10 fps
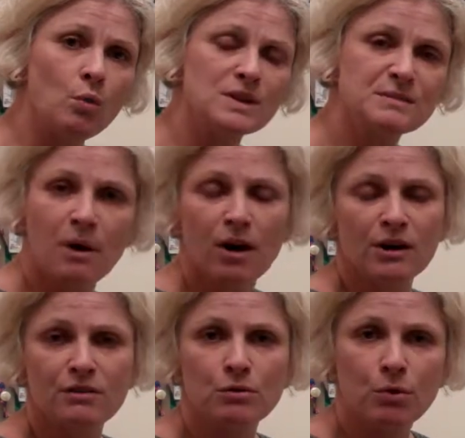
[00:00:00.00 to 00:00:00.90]
was
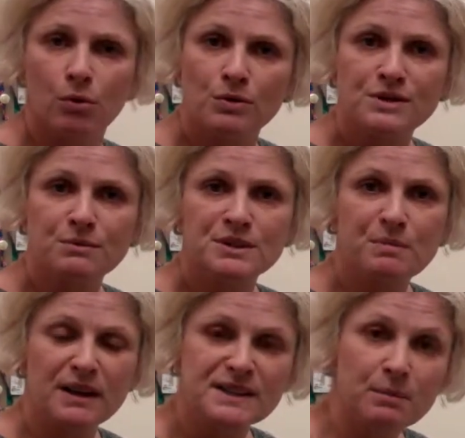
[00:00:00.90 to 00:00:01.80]
part of the roles and
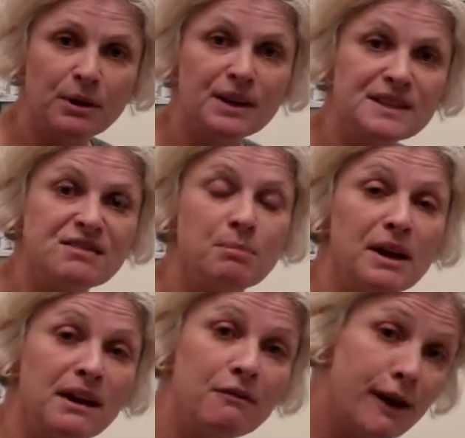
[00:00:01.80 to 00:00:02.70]
responsibilities of
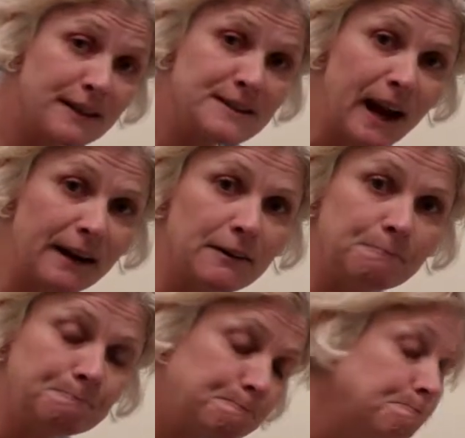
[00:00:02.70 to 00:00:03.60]
being a vet tech?
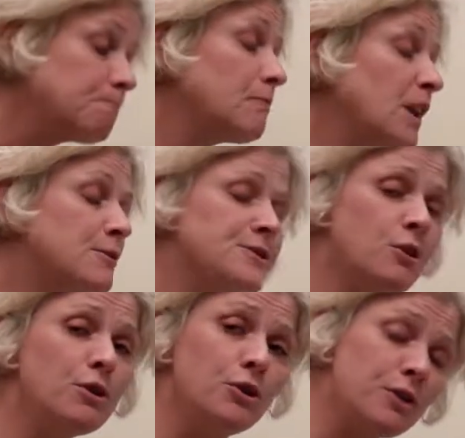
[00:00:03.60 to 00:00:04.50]

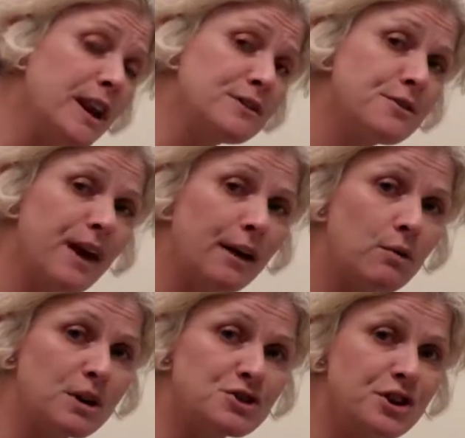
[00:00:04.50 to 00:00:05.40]
So you could answer that
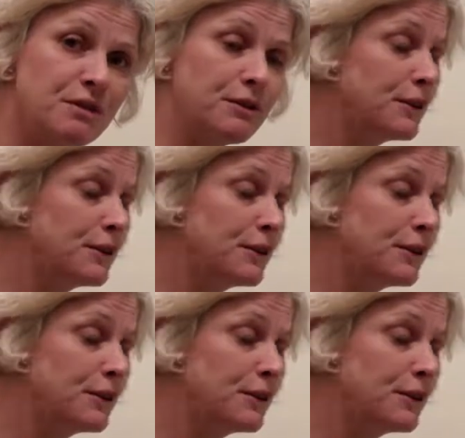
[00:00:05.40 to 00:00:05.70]
question if